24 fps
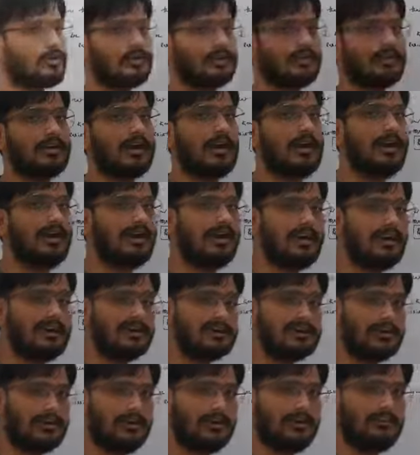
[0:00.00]

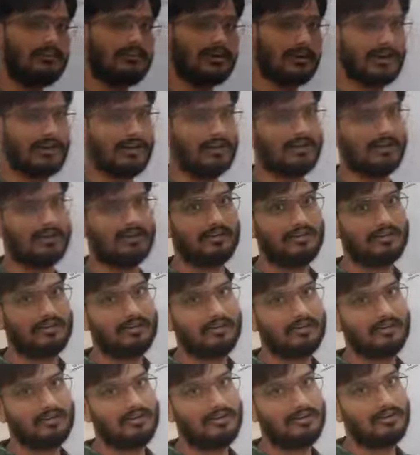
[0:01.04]
calculation of current,
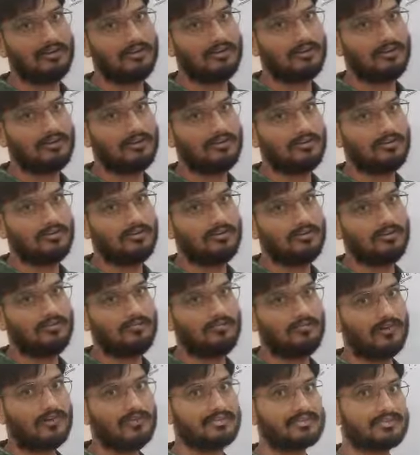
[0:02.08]

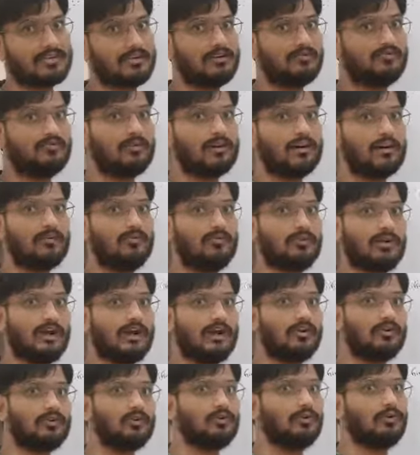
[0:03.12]
first of all we
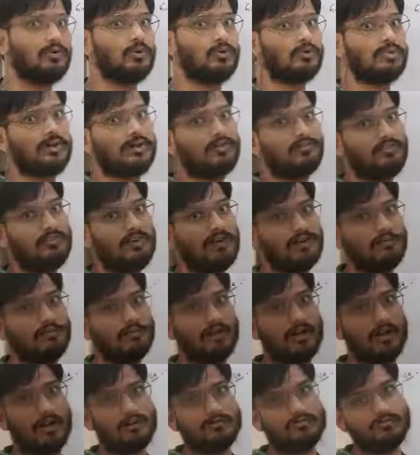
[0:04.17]
have to know the
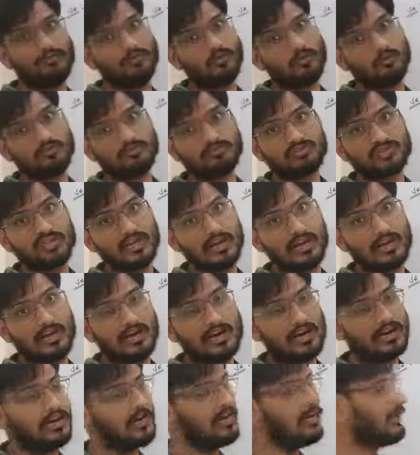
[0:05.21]
formula of Ohm's
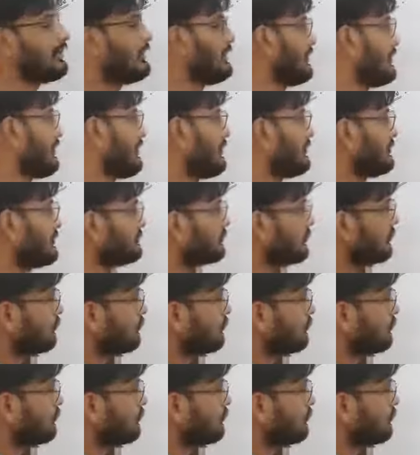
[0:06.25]
law. So